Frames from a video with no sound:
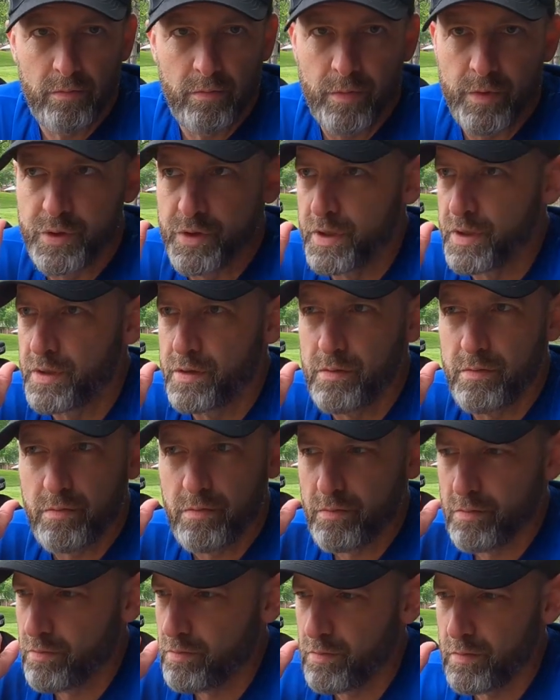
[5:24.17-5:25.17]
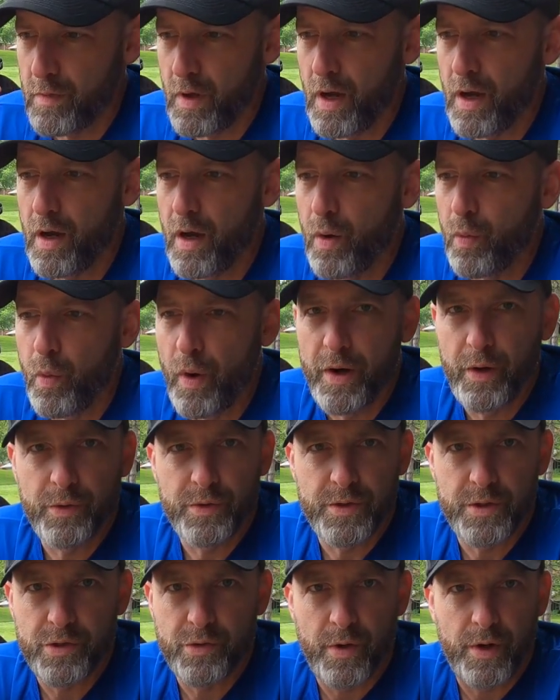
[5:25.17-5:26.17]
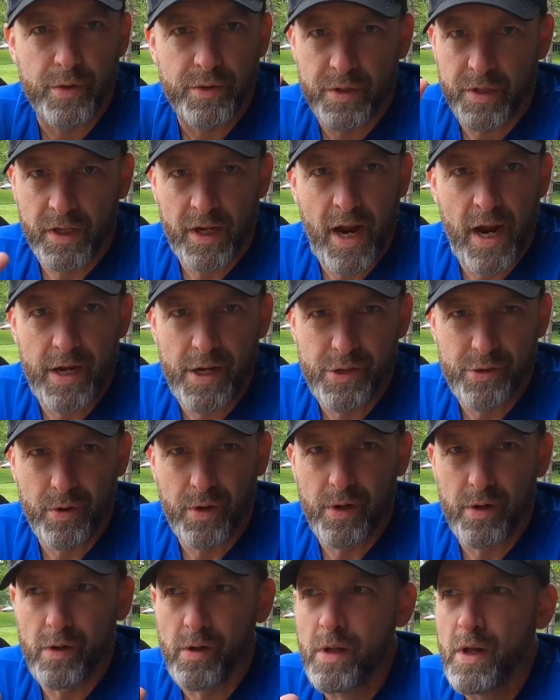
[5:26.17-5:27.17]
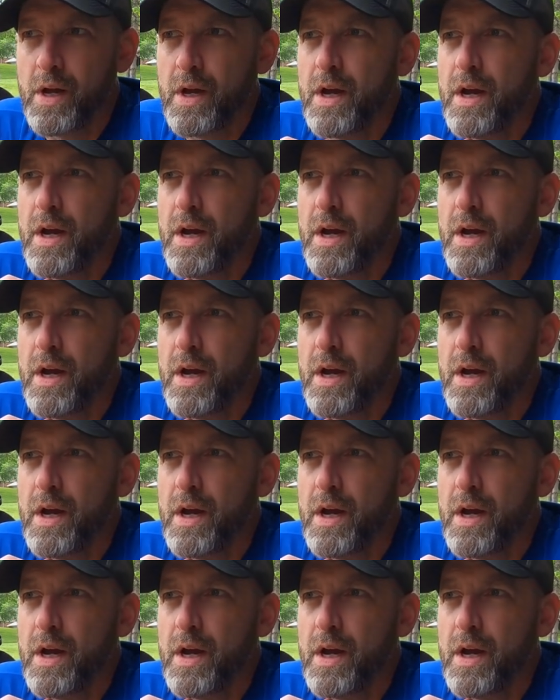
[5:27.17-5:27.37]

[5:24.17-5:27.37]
It was just a rails to trails on a Katy trail.